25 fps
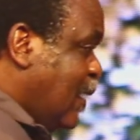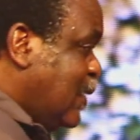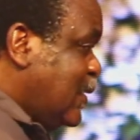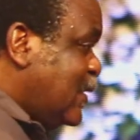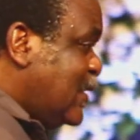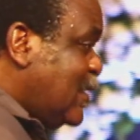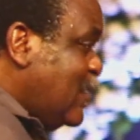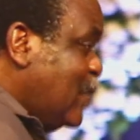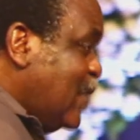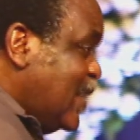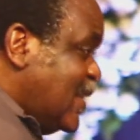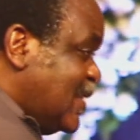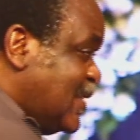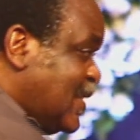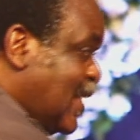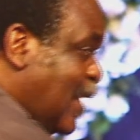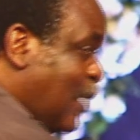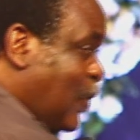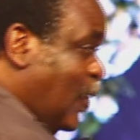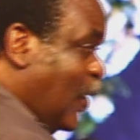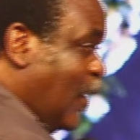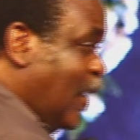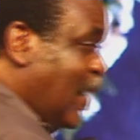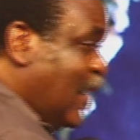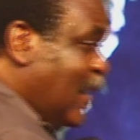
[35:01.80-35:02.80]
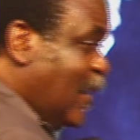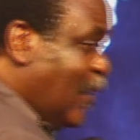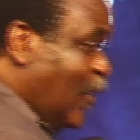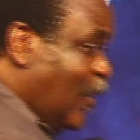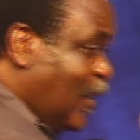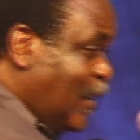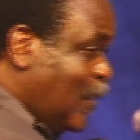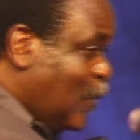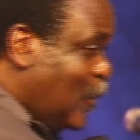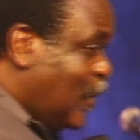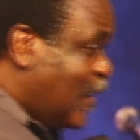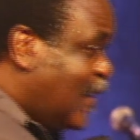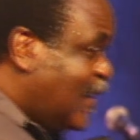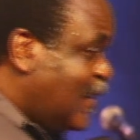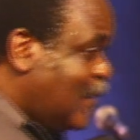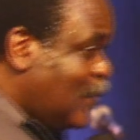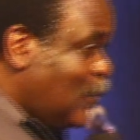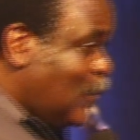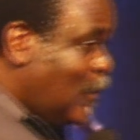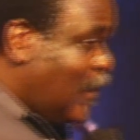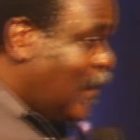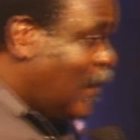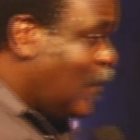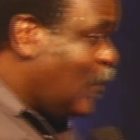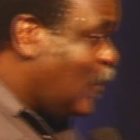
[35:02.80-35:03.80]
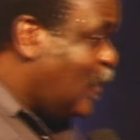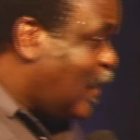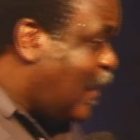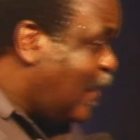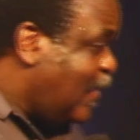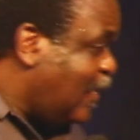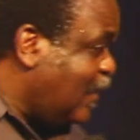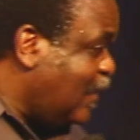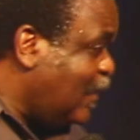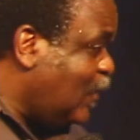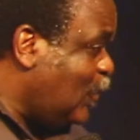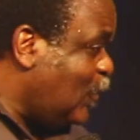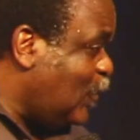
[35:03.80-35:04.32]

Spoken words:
She meets them only one, I think,